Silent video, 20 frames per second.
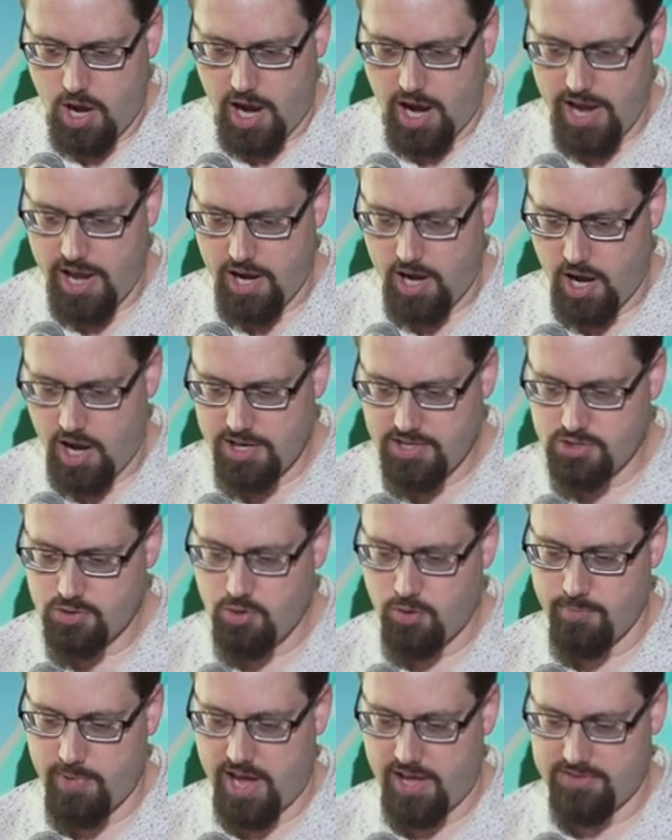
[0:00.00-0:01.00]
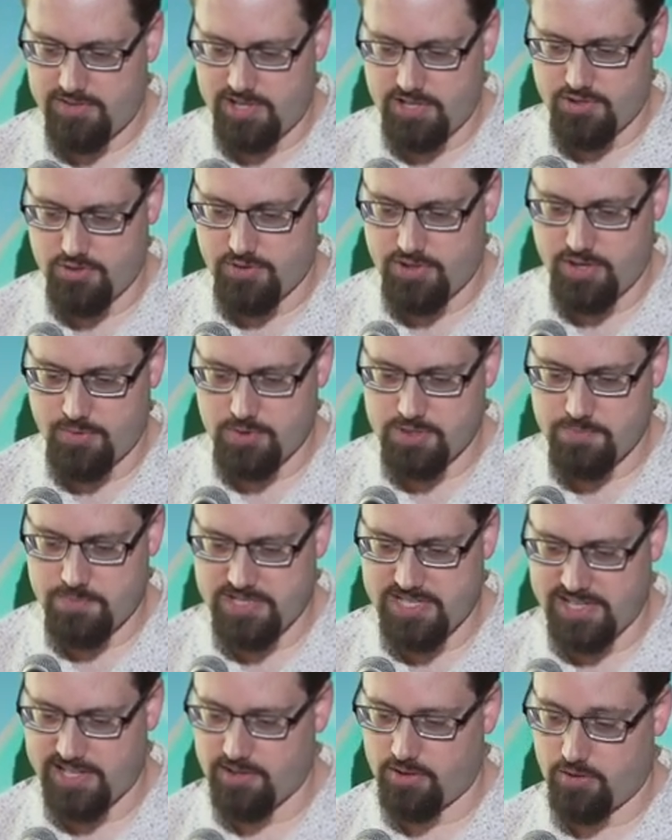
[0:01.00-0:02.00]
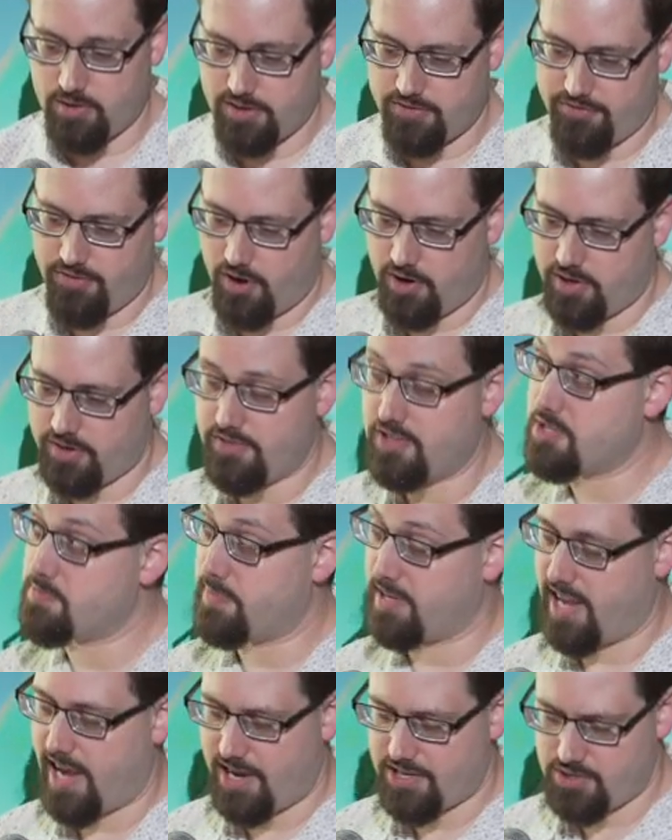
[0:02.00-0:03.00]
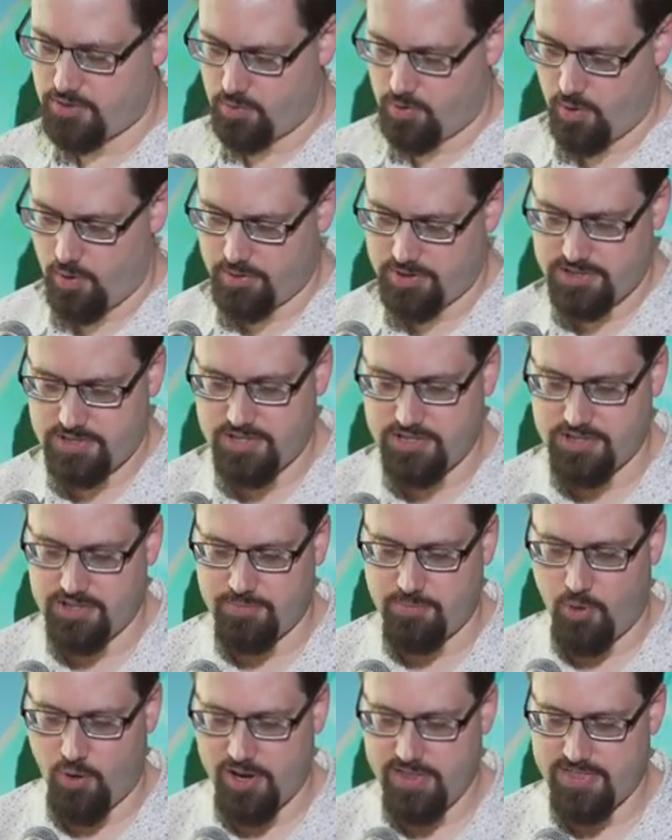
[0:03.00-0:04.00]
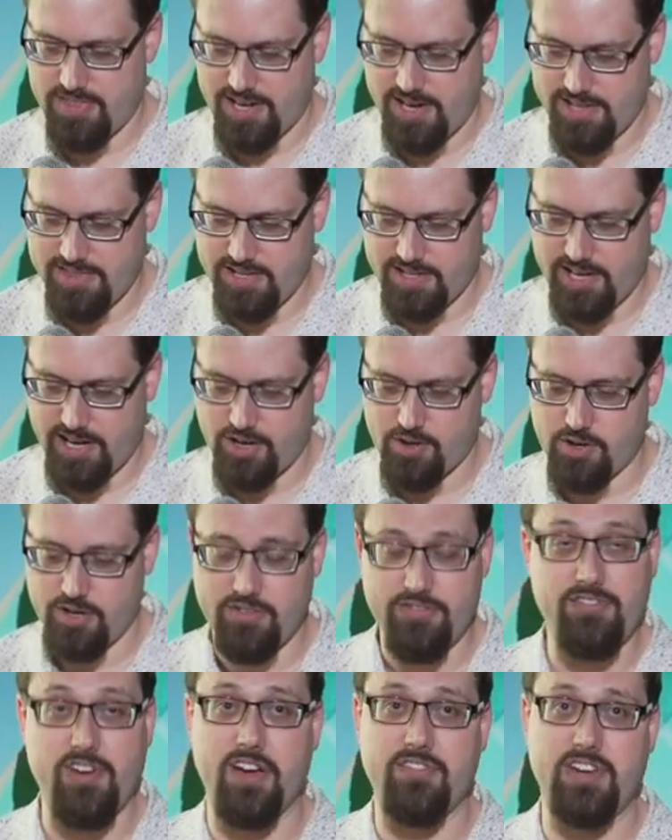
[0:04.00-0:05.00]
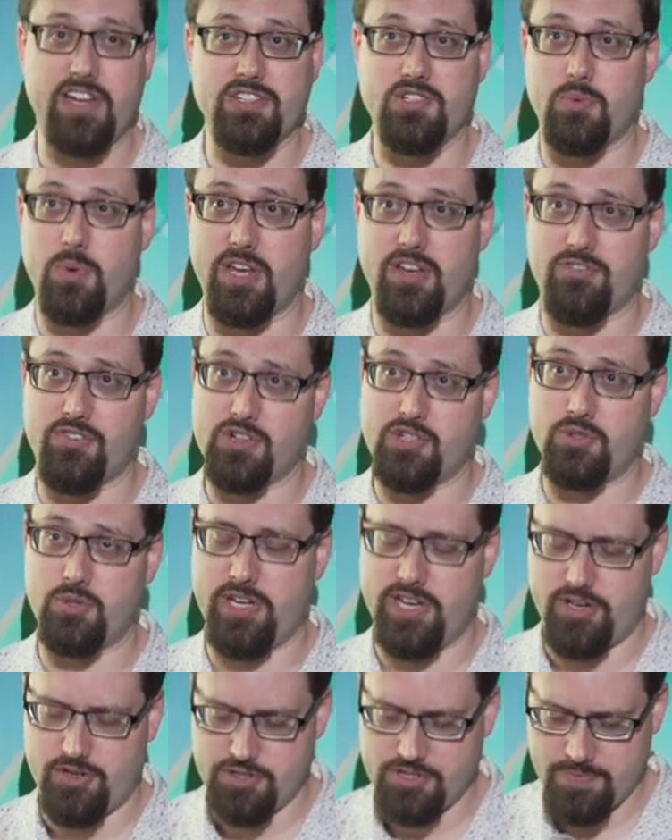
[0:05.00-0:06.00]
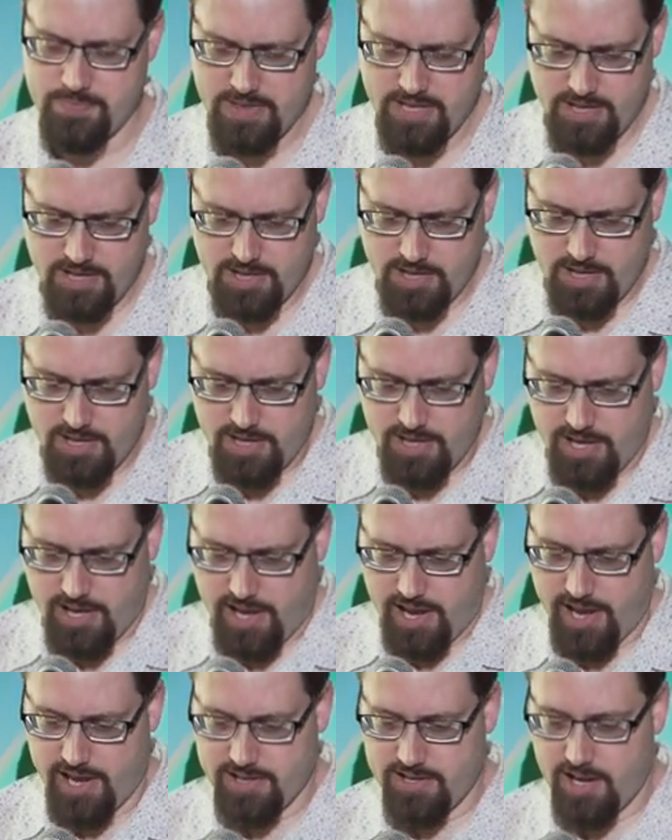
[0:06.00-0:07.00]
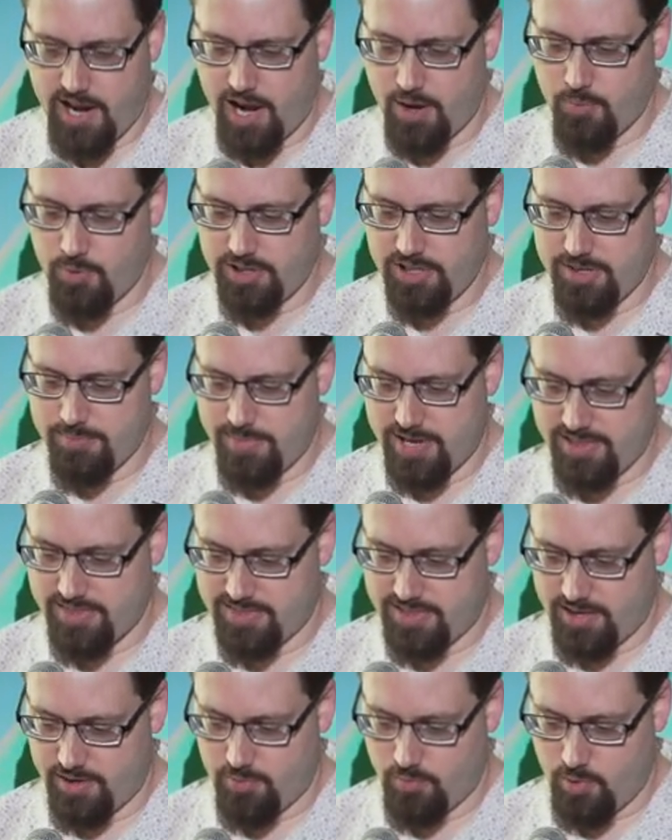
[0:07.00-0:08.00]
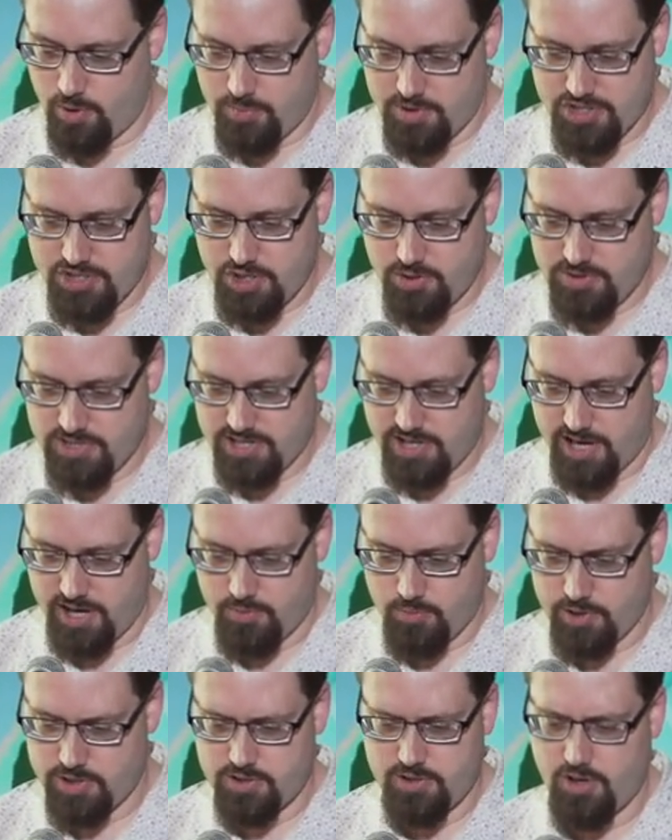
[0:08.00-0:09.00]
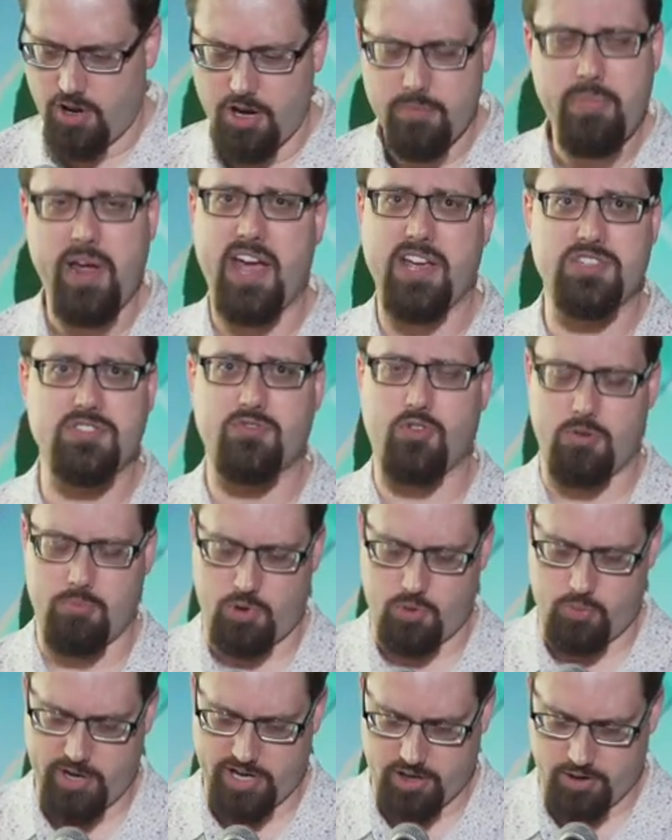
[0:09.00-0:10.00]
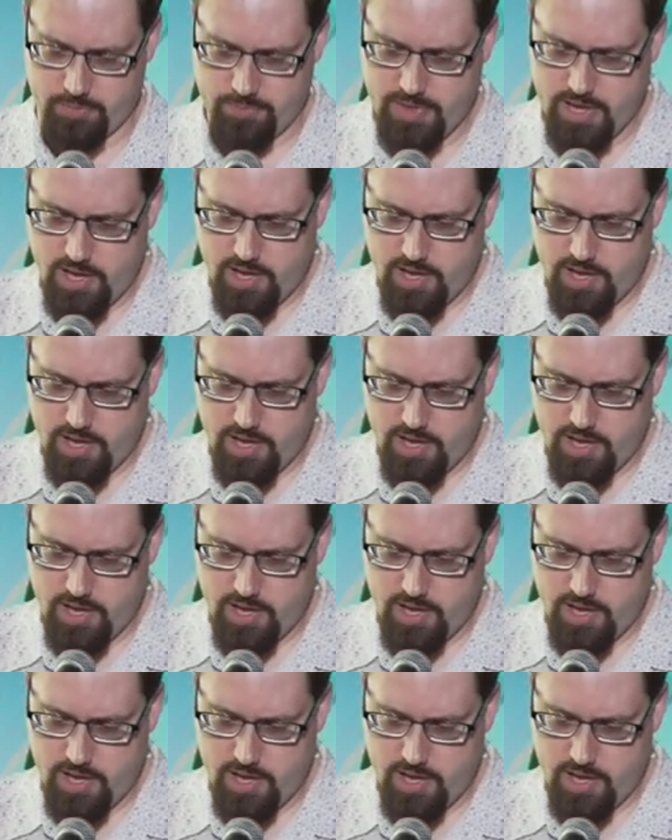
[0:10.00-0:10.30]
I had a high school math teacher that was particularly fond of this Picasso quote, to the point that I think I heard it five days a week for two years. And I will admit that what we showed tonight would not pass formal rigor.